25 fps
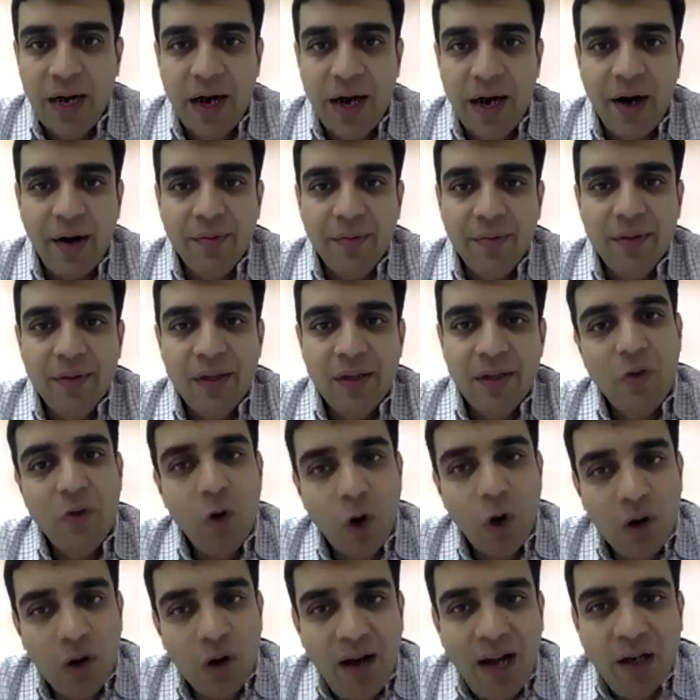The
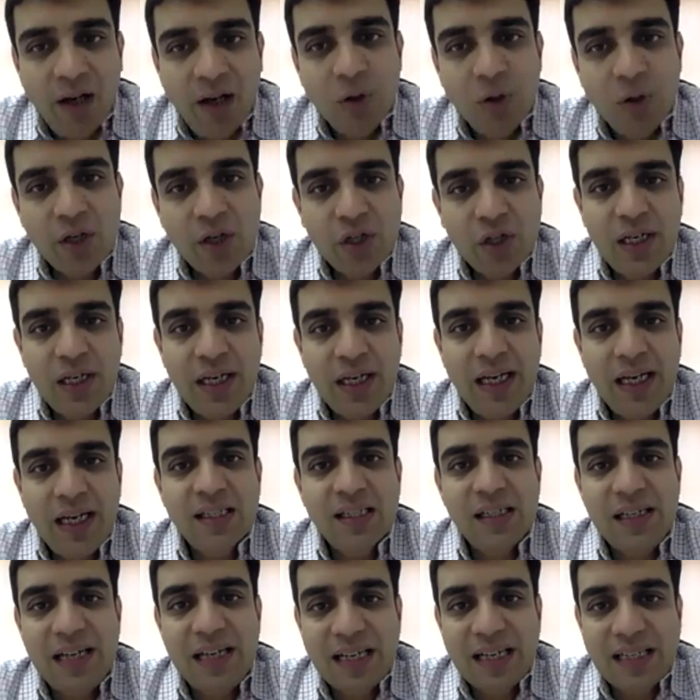floor valuation
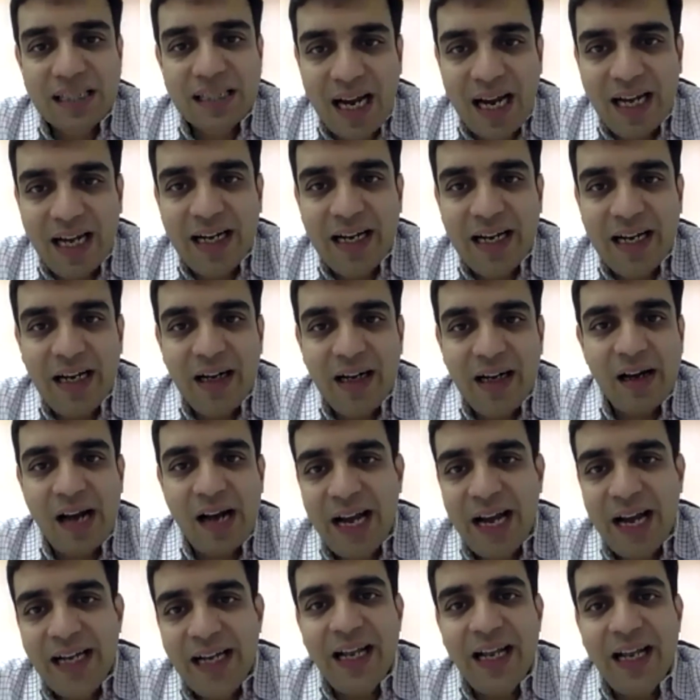is decided
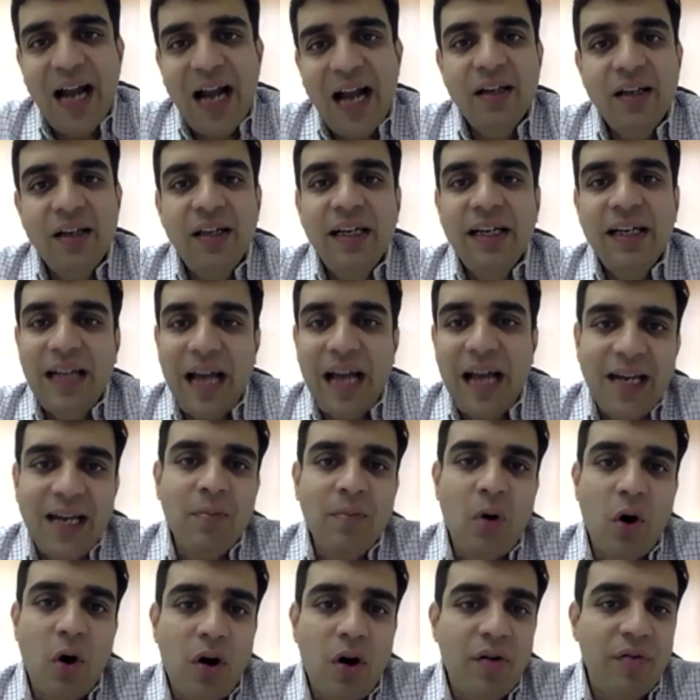right at the
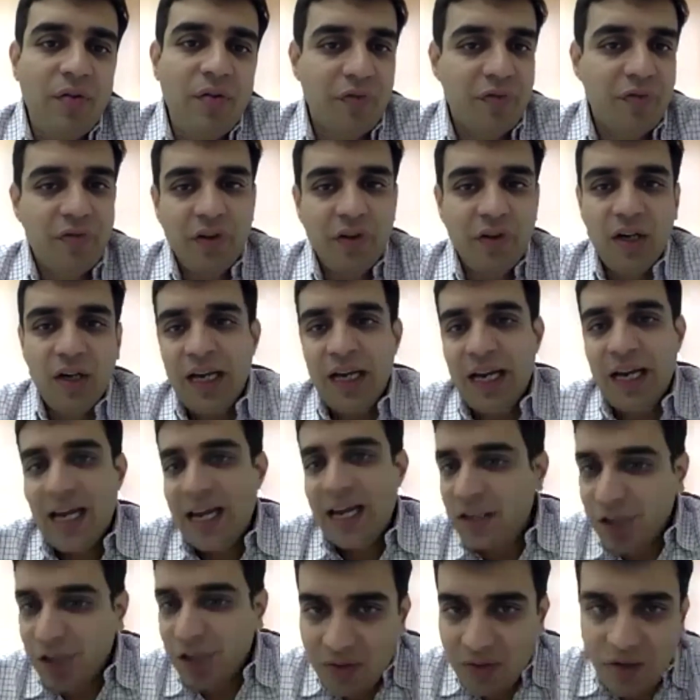time of
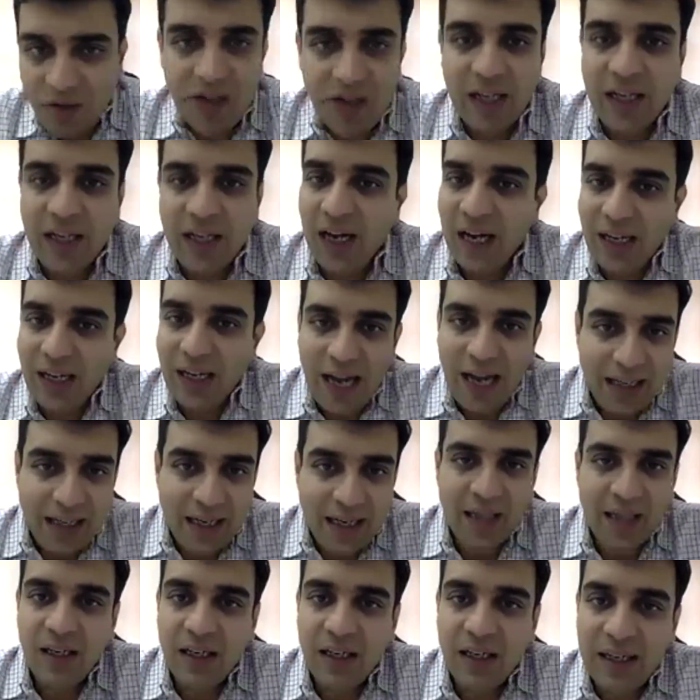angel funding,
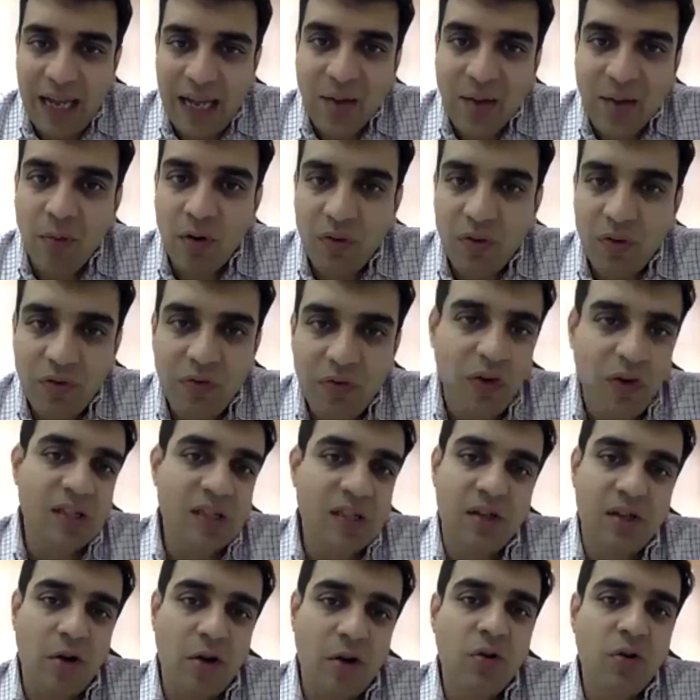right at the time of
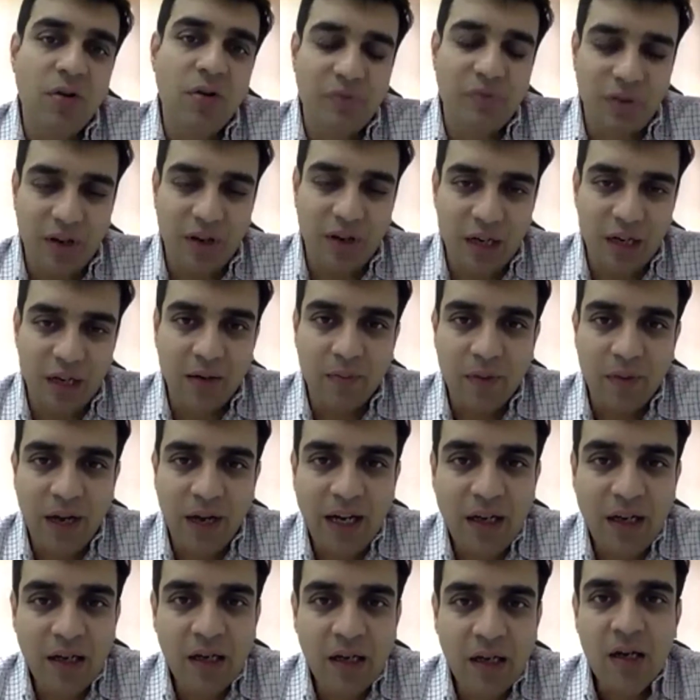first round of funding,
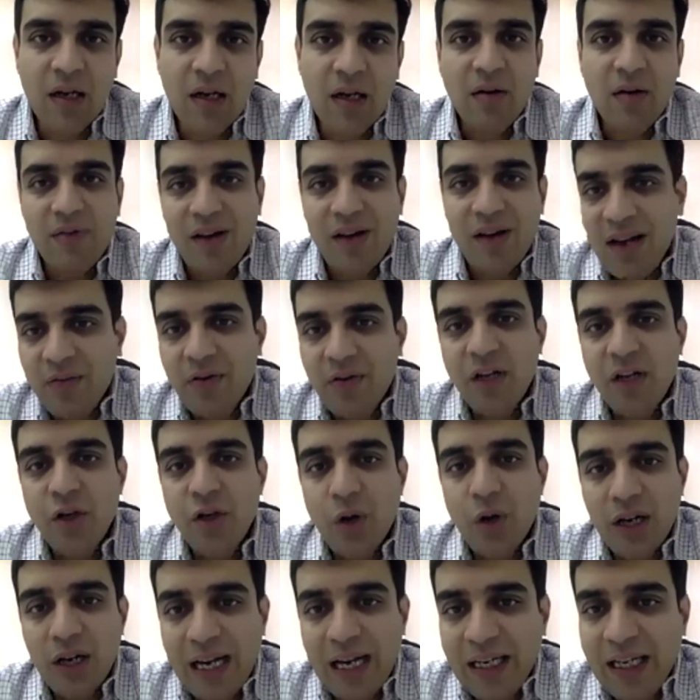right? Whenever
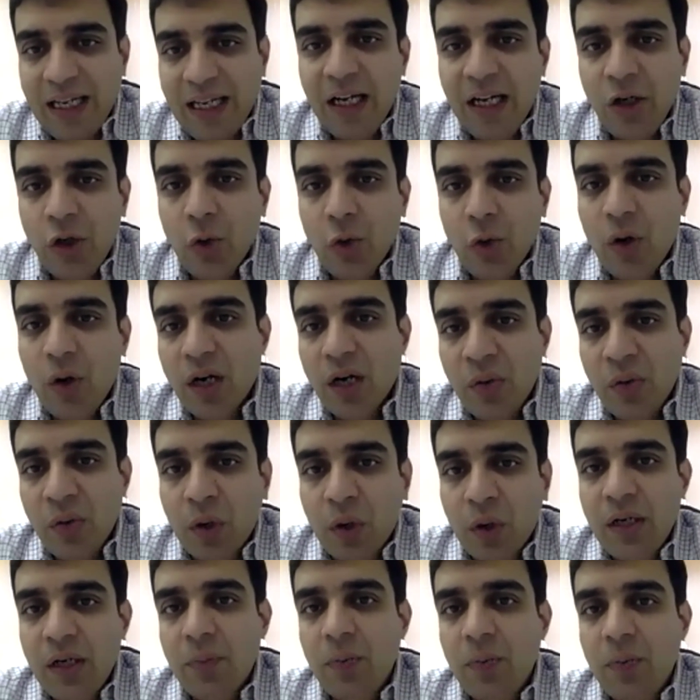you are getting into a
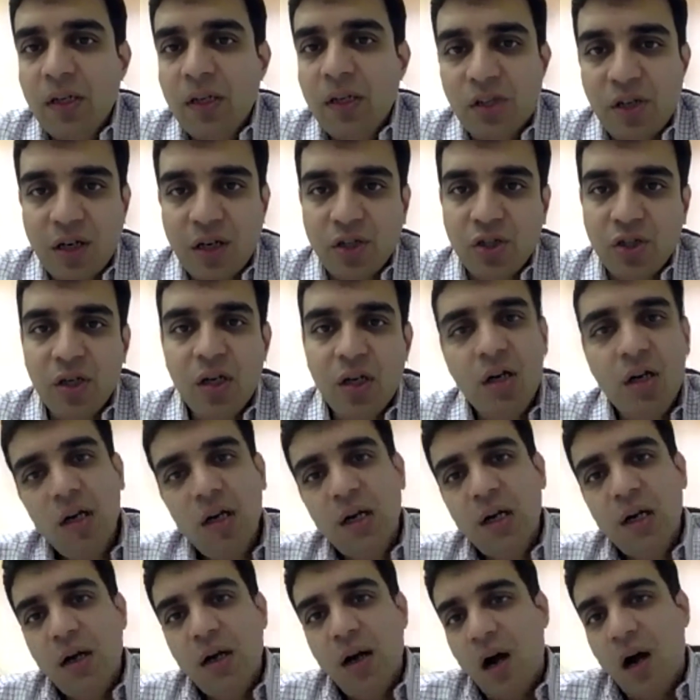convertible structure,
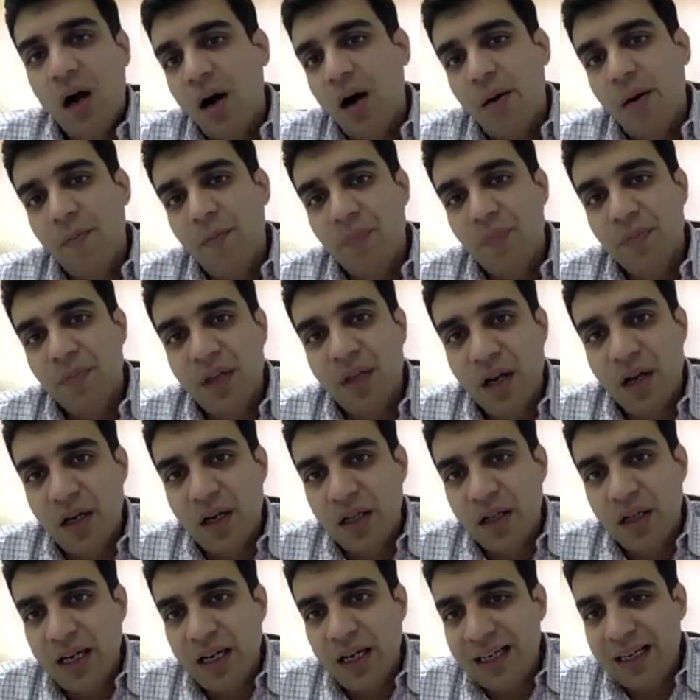
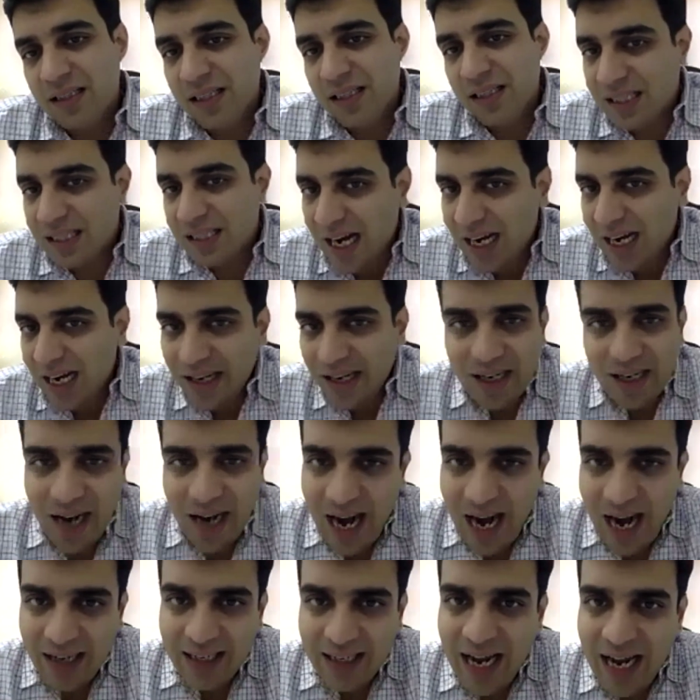it is
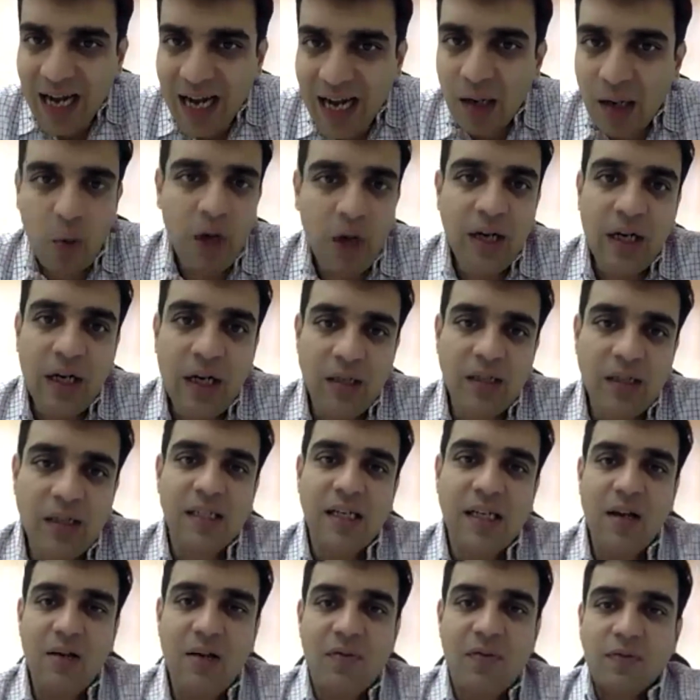decided at that point
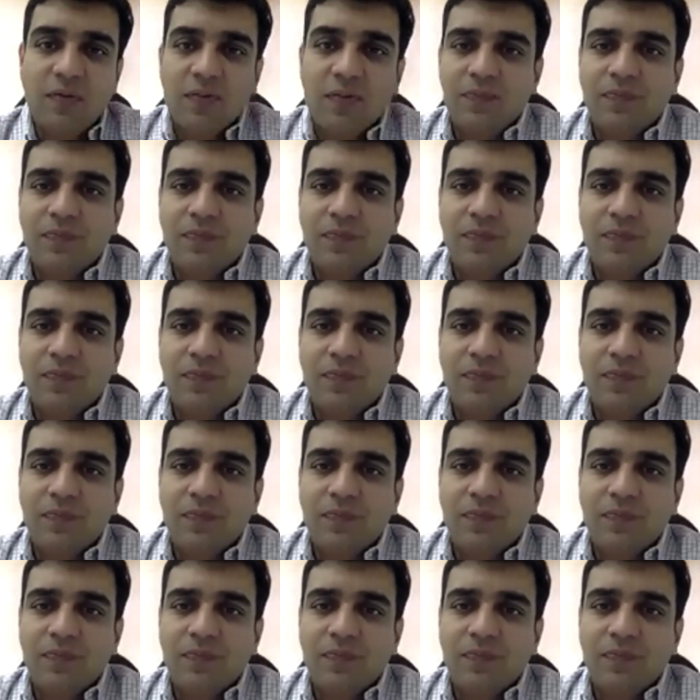itself.